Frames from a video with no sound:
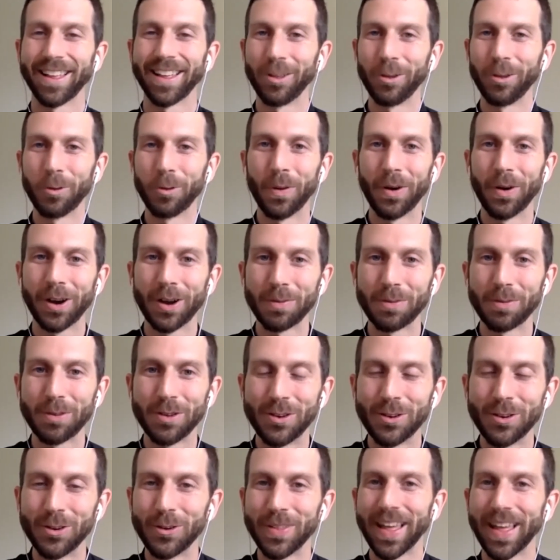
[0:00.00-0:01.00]
You're welcome to
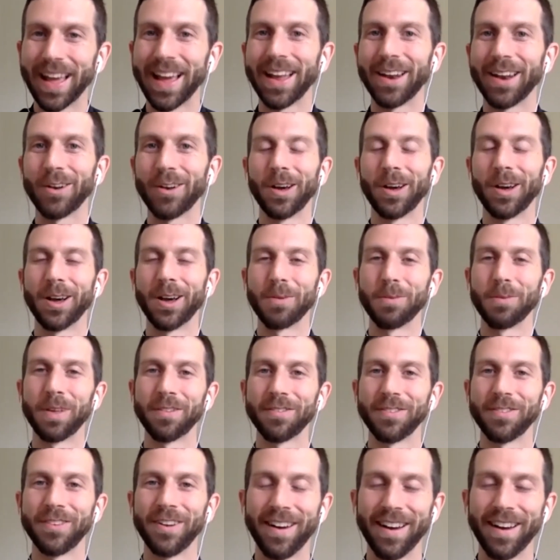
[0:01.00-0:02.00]
do that.
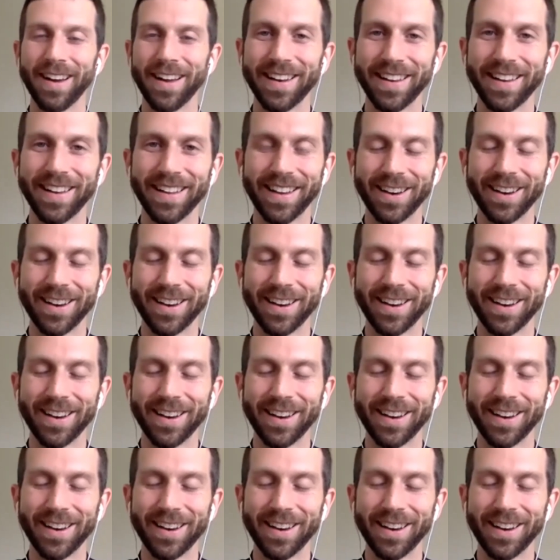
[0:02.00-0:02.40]
If not,